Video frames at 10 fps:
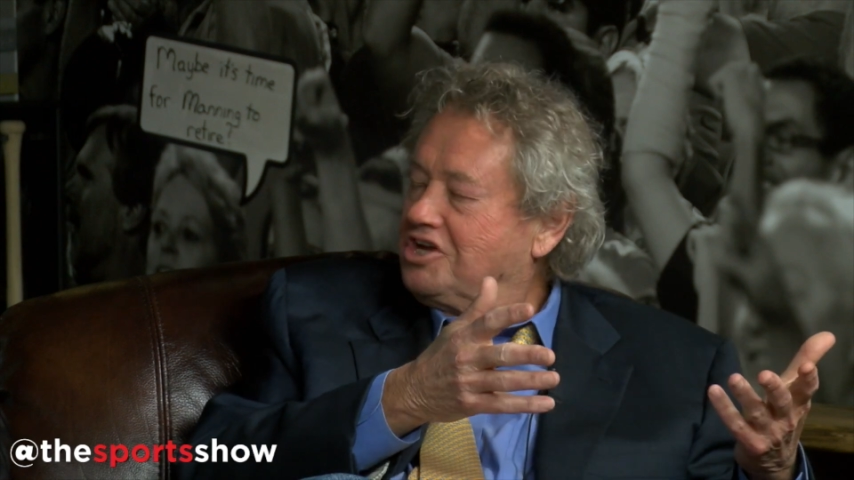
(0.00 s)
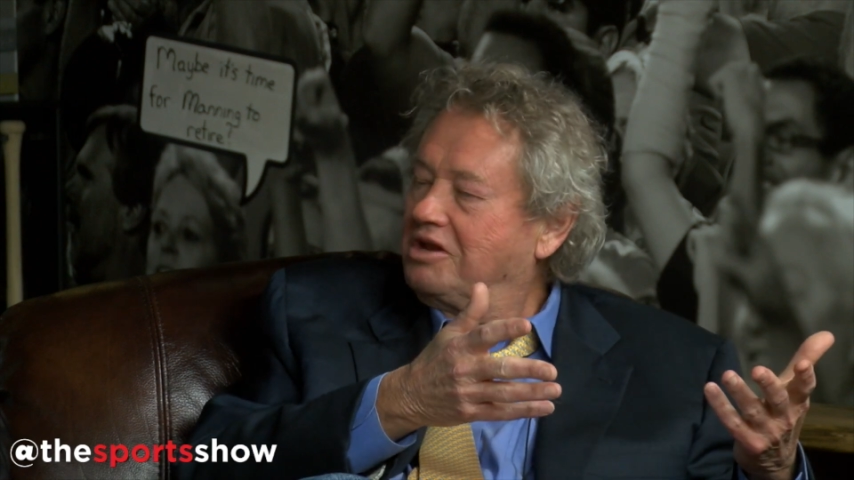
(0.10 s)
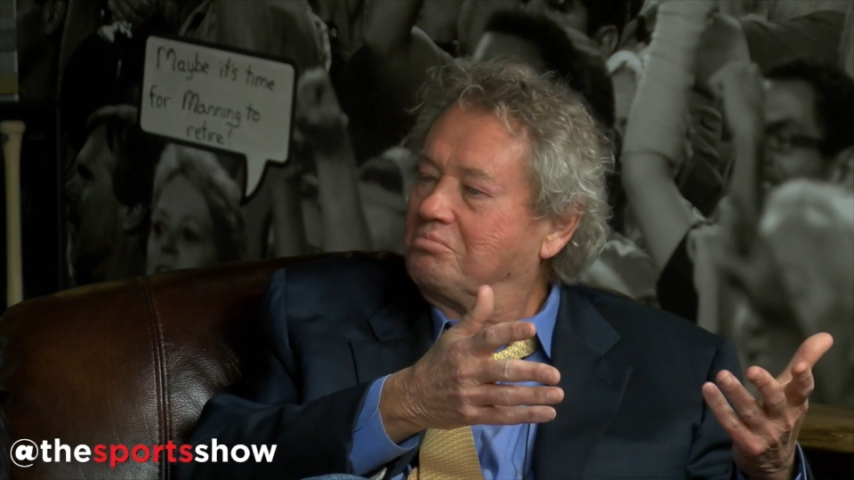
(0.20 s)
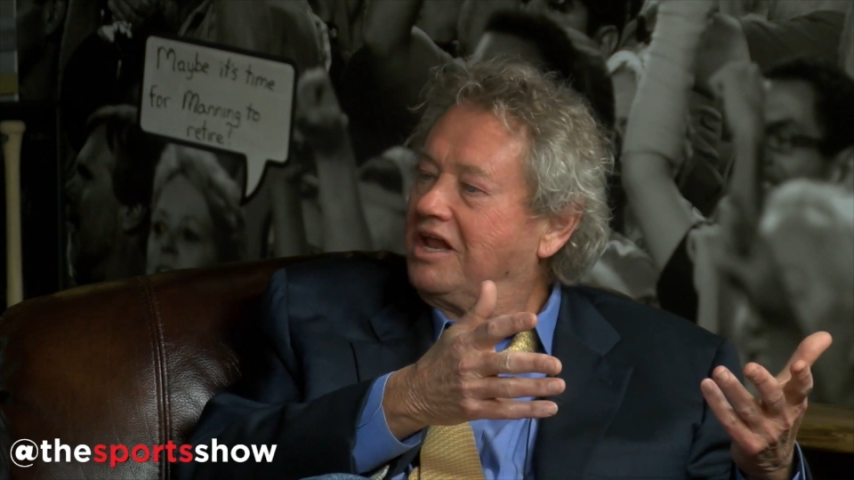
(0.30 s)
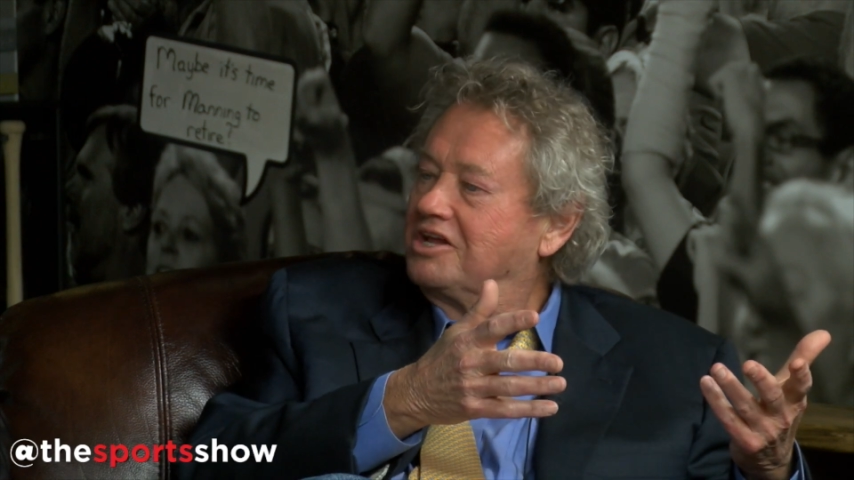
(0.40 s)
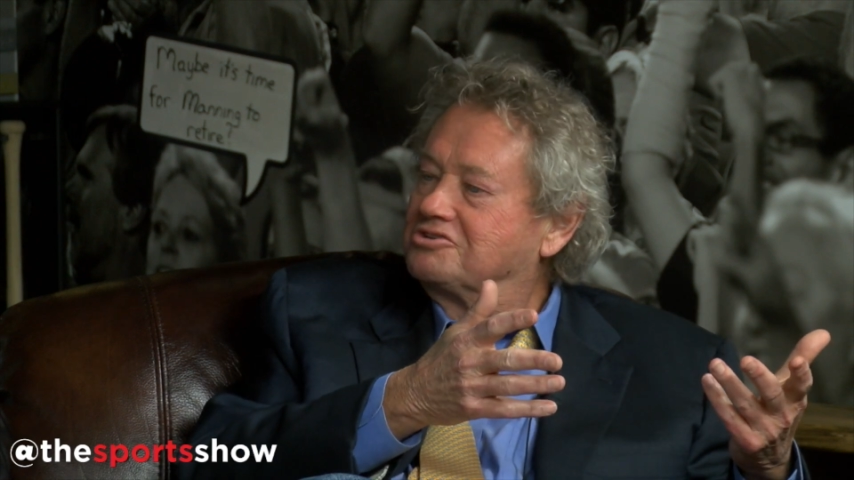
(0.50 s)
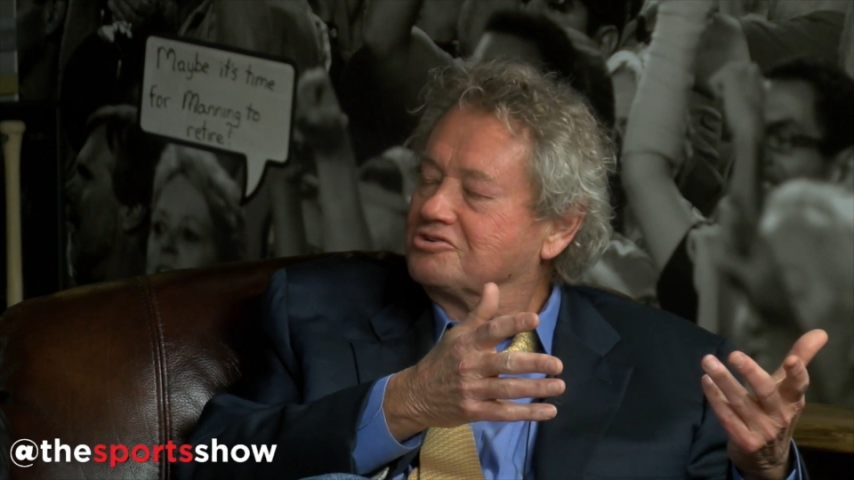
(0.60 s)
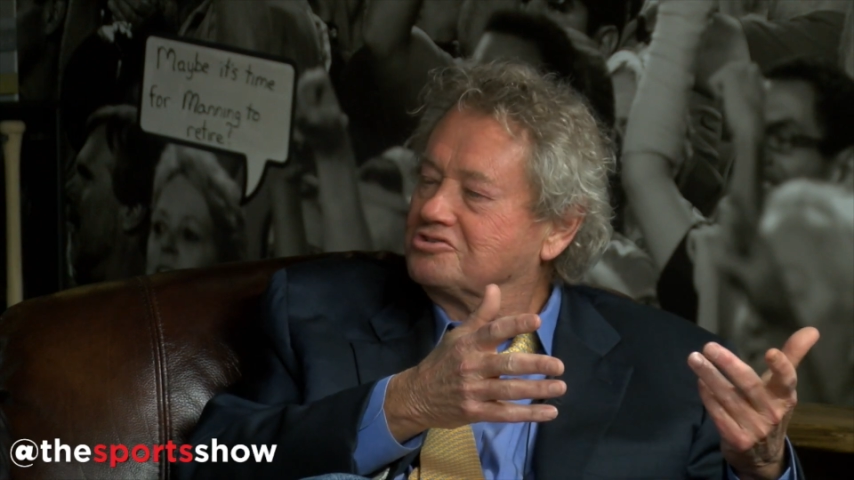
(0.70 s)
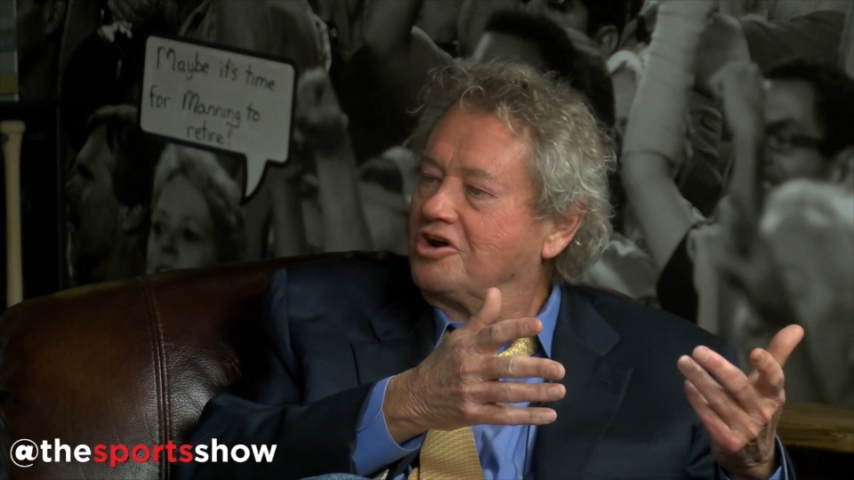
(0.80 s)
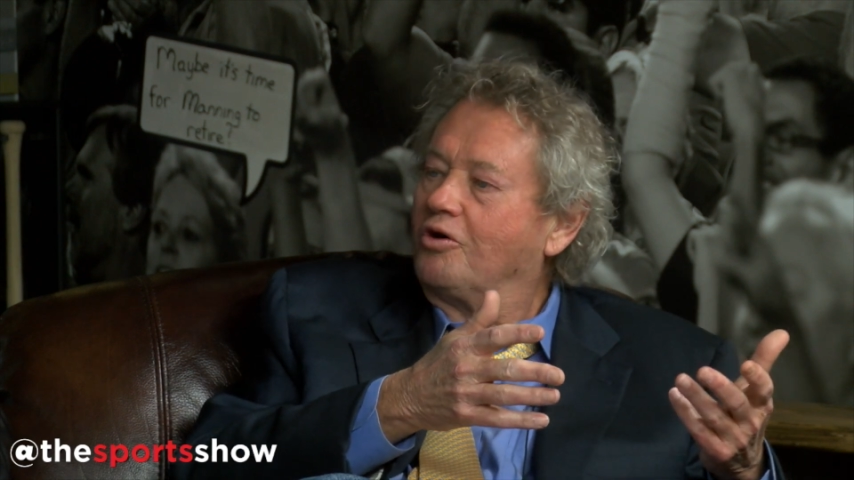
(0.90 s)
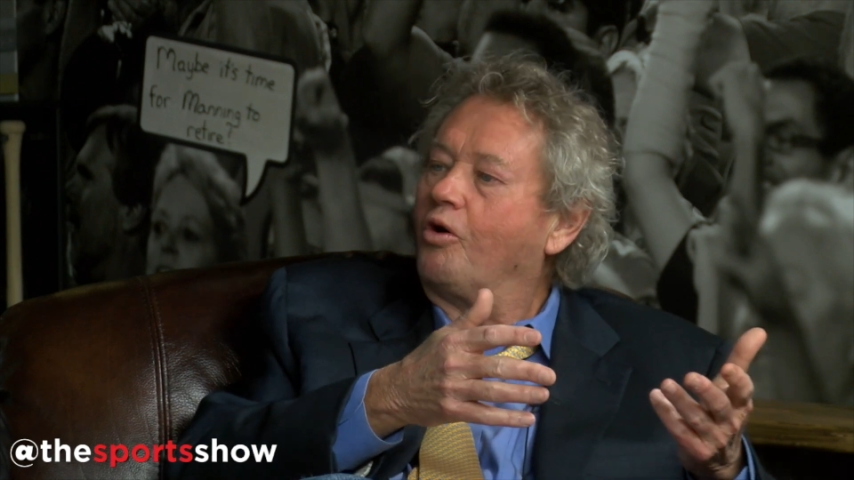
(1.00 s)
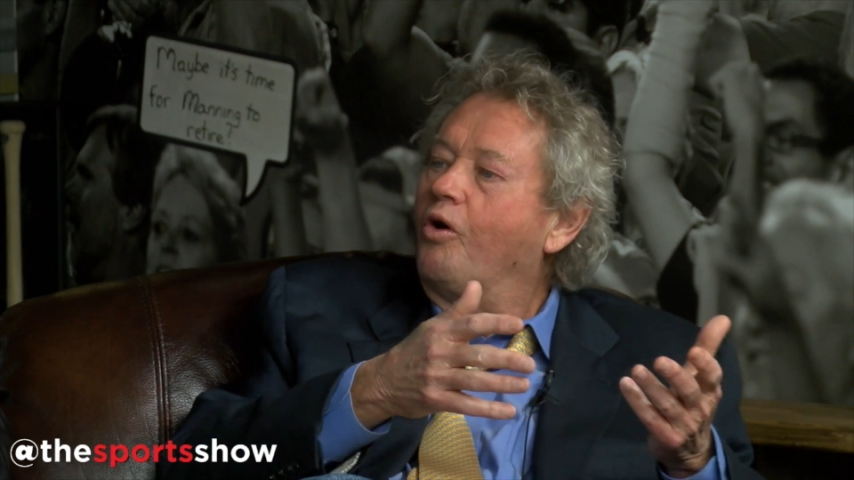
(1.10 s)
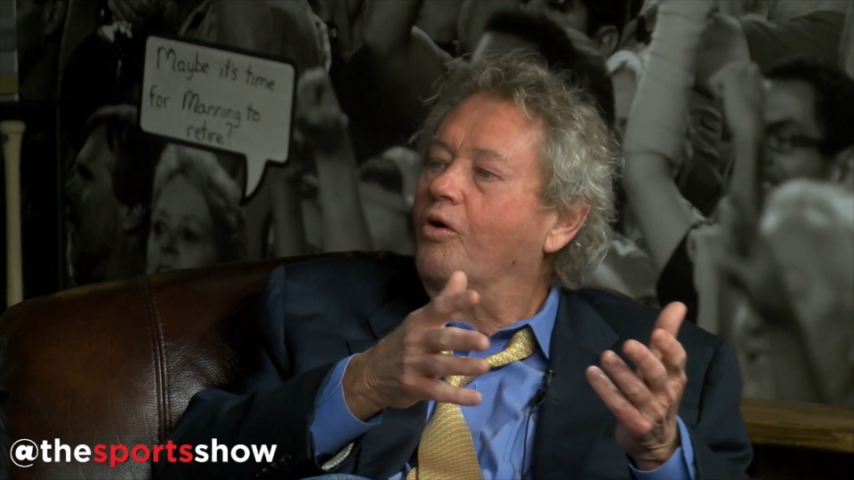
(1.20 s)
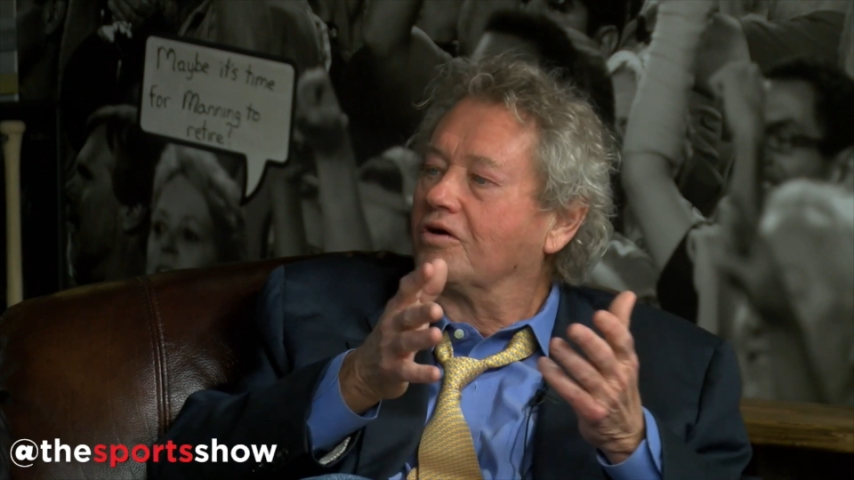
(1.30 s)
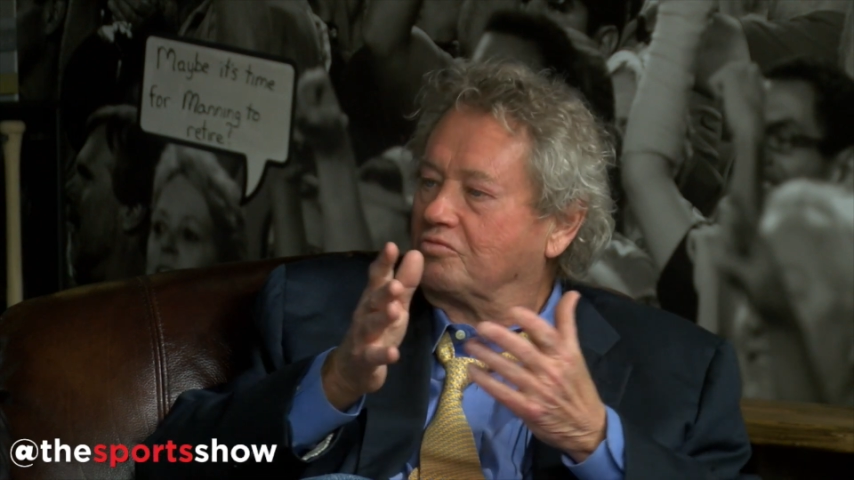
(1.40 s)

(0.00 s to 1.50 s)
10 minutes we're or restricted so,